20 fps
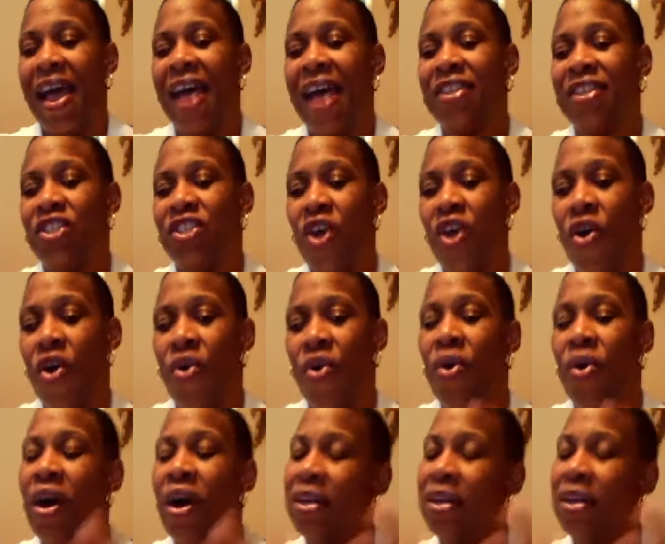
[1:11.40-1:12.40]
So
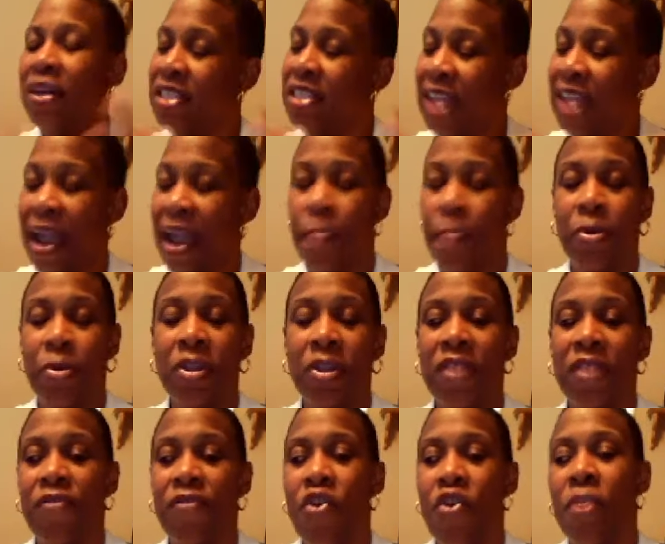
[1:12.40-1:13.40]
today I'm pulling
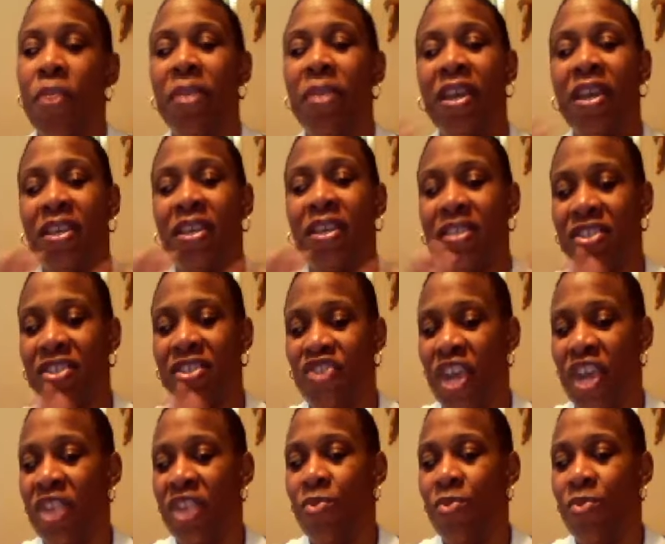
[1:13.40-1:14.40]
four because it's
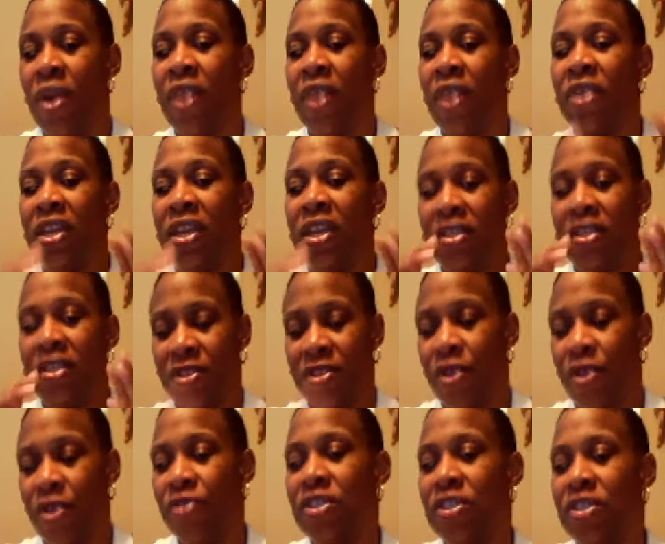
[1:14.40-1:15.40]
January, it's
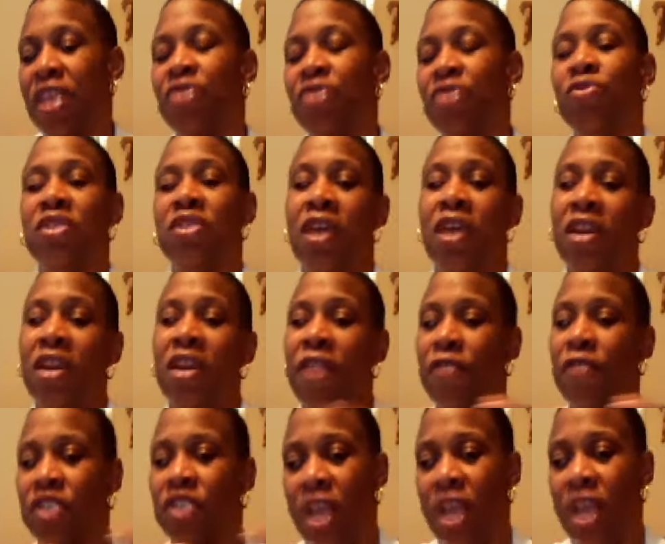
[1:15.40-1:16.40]
Thursday through Sunday for
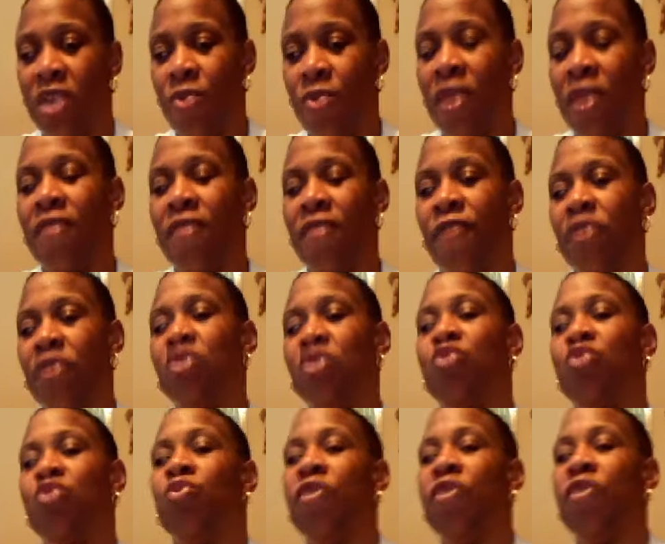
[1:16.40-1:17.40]
January 1st
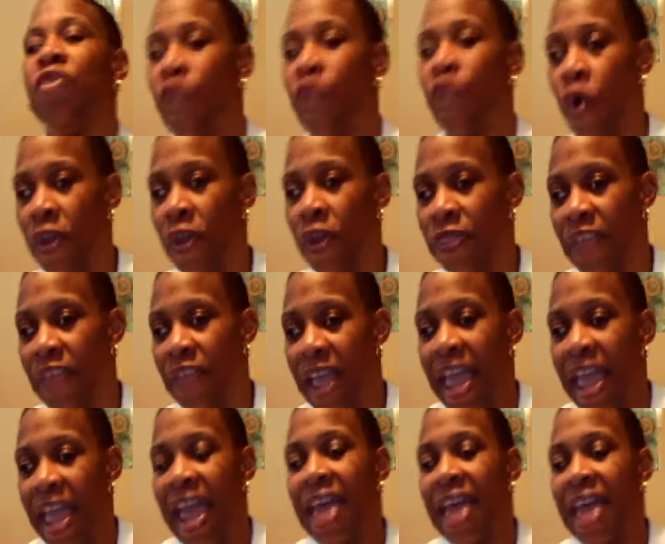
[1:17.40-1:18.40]
through the 4th.
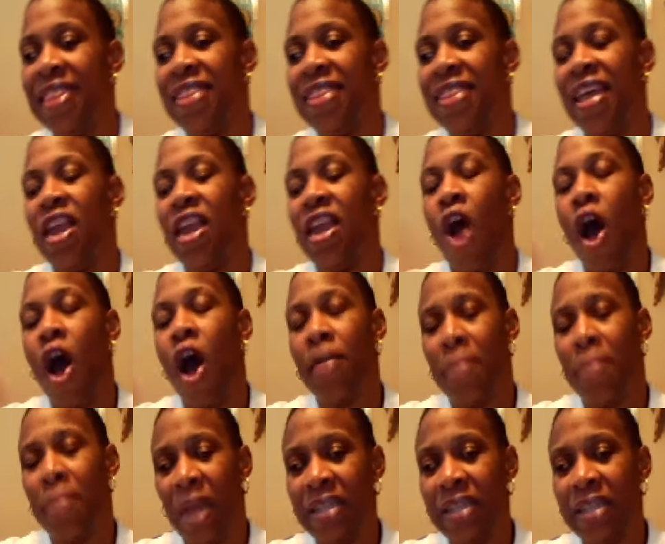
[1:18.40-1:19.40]
And then on
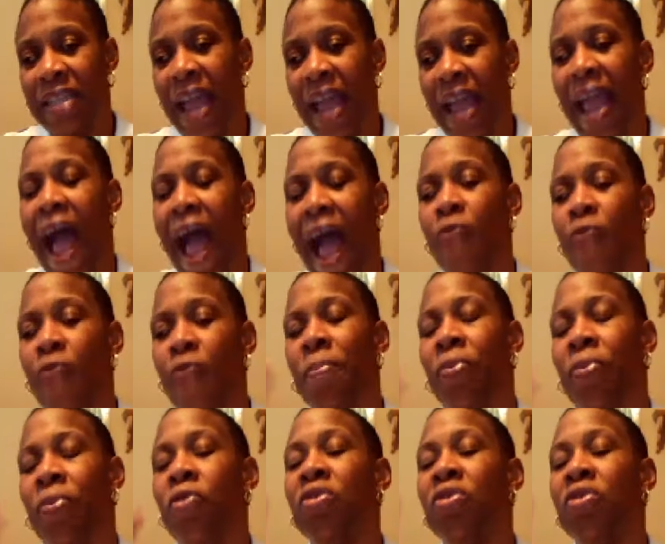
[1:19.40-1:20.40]
Monday, I will
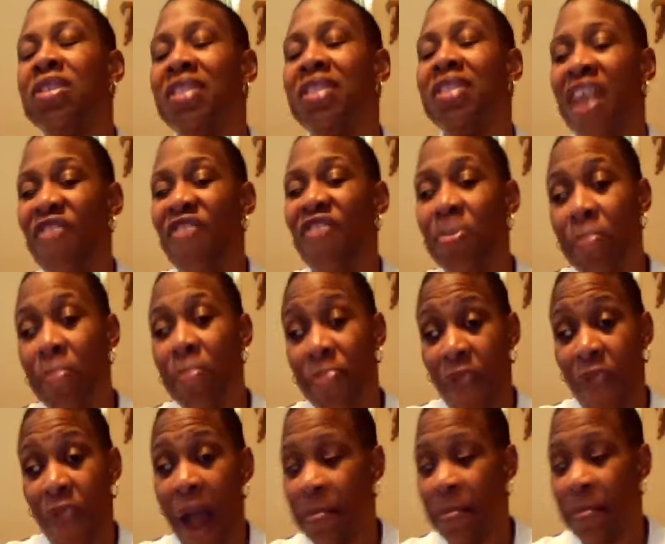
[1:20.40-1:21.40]
pull seven
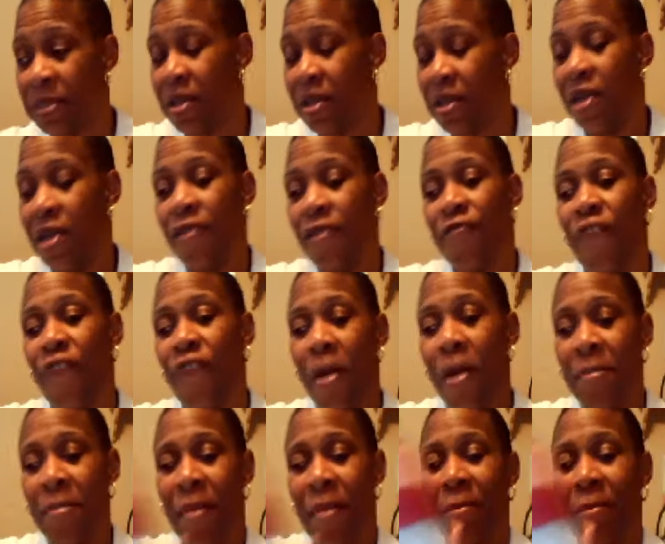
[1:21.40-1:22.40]
prompts
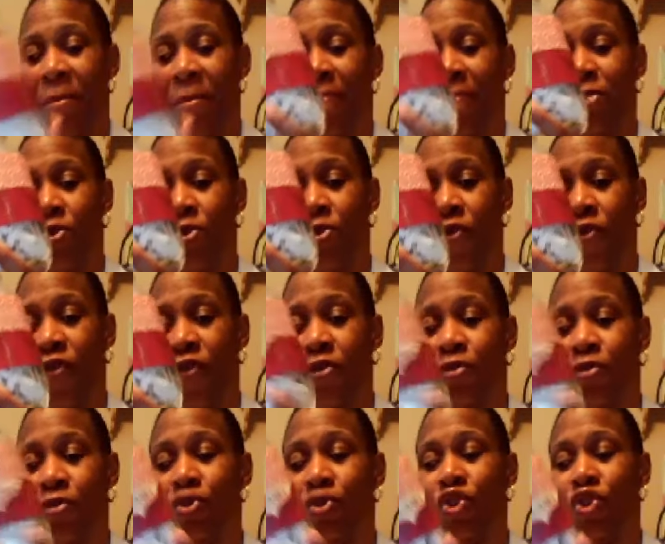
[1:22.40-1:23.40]
from my beautiful
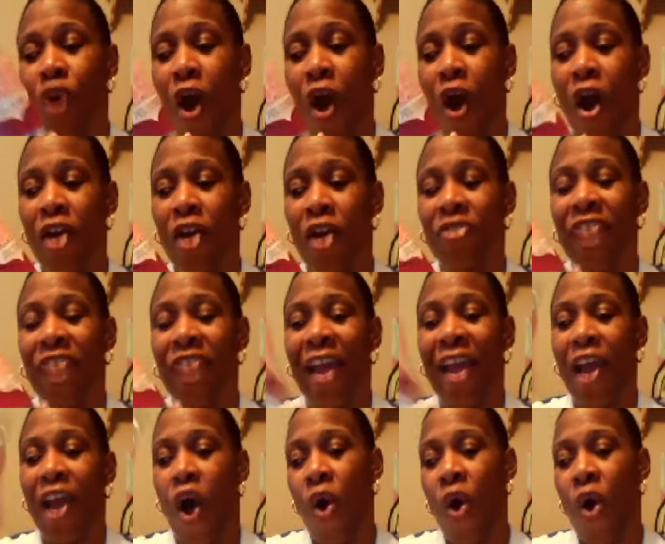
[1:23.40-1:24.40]
jar that
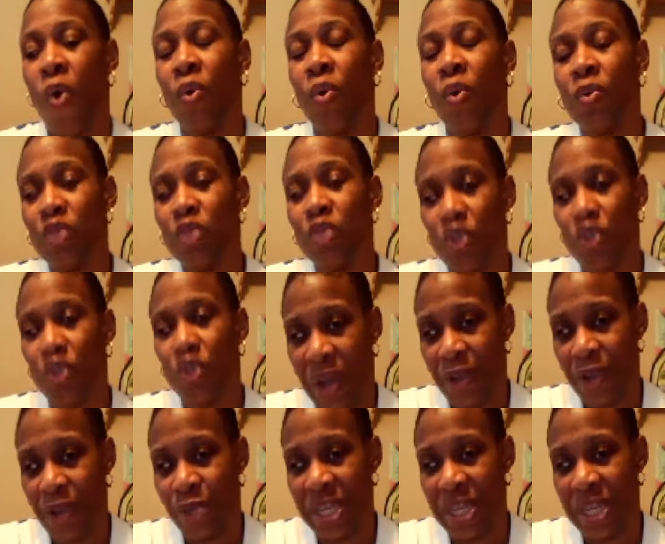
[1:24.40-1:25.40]
holds
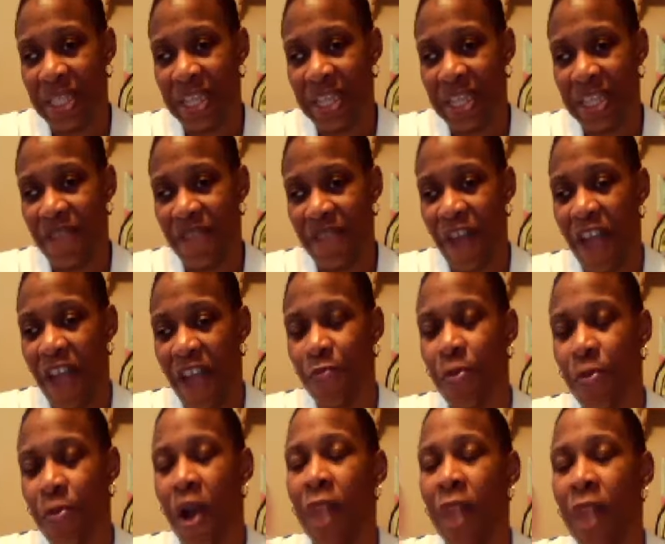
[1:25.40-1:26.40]
365
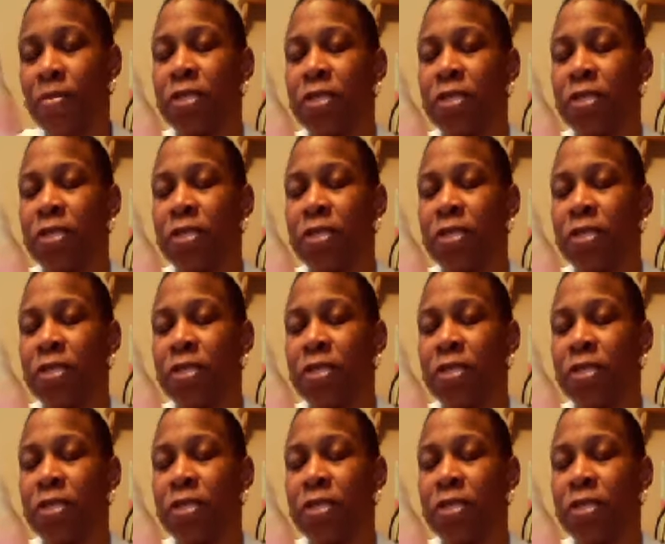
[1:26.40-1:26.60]
prompts.